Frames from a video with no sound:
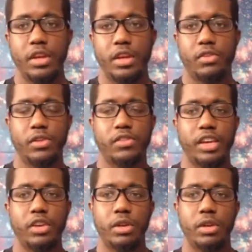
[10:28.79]
So it's
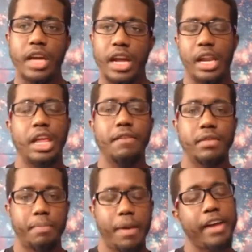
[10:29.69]
like you're kind of leaving
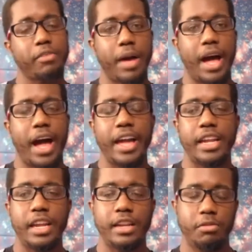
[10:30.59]
the past
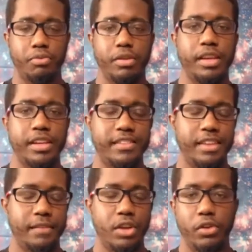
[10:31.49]
behind and these
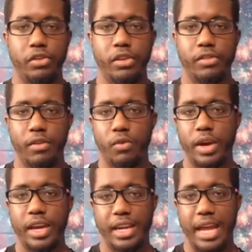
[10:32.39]
preconceived notions of
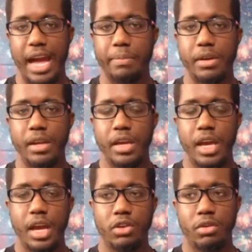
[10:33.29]
what can happen,
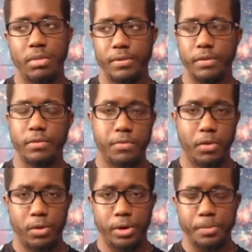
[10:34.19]
and you're moving
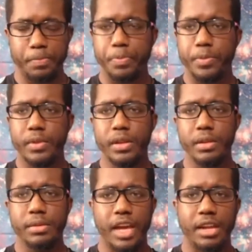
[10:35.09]
forward
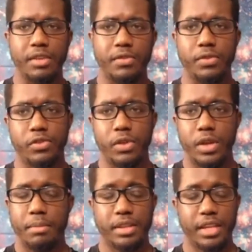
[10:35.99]
the eight of
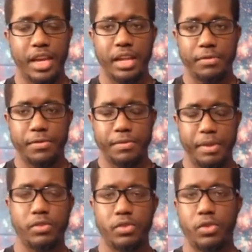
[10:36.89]
but the eight of
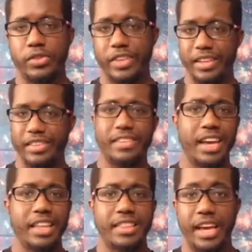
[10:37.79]
pentacles is
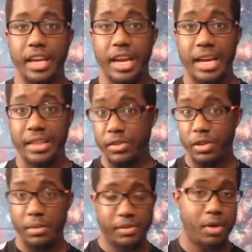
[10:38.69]
saying that yeah there's
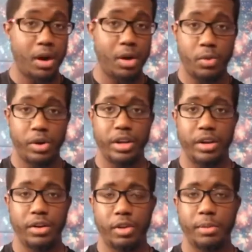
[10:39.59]
going to be some hard work here
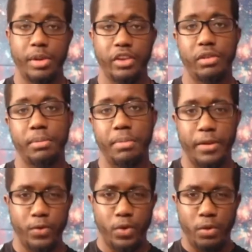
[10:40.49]
and determination but
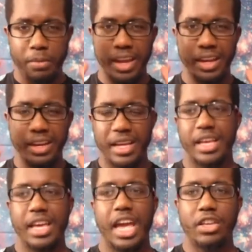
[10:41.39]
if you remain
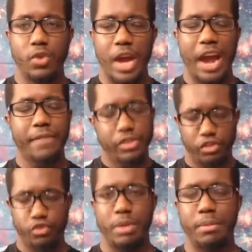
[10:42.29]
and you have this
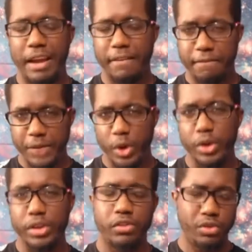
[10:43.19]
streamline
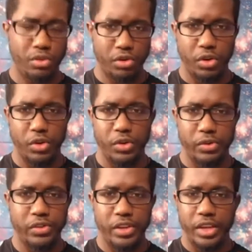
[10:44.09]
focused on your
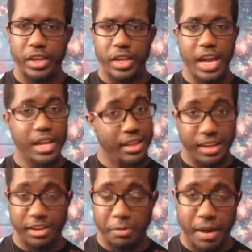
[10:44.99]
goals
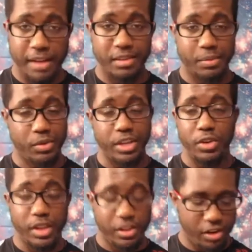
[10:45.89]
anything is possible and
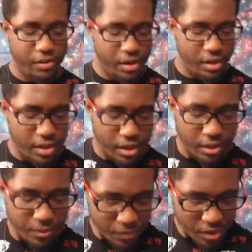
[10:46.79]
you can achieve
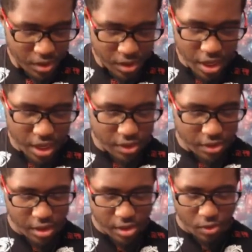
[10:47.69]
anything and
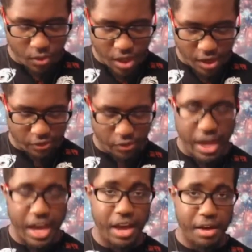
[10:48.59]
then we also
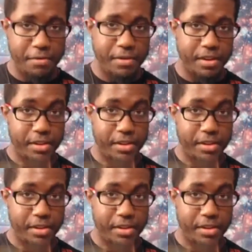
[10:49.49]
have